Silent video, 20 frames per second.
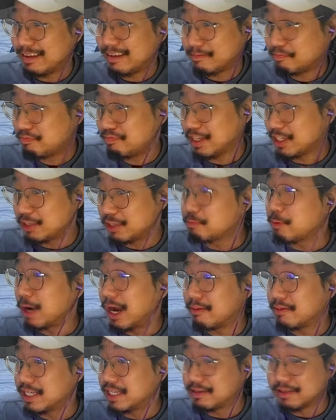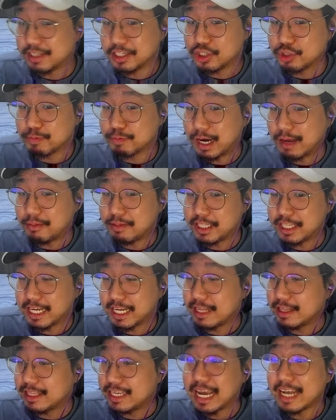This is probably
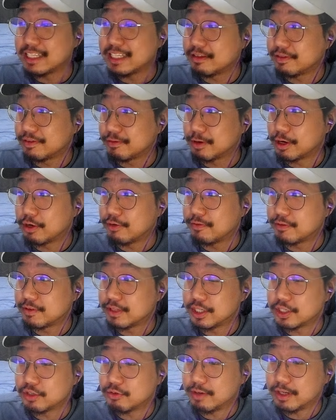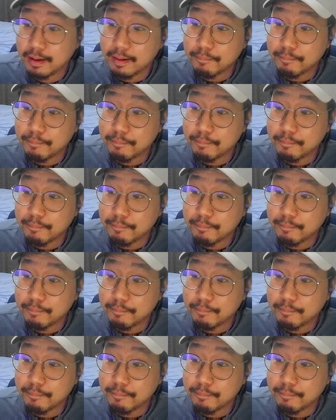the end of the road for this one.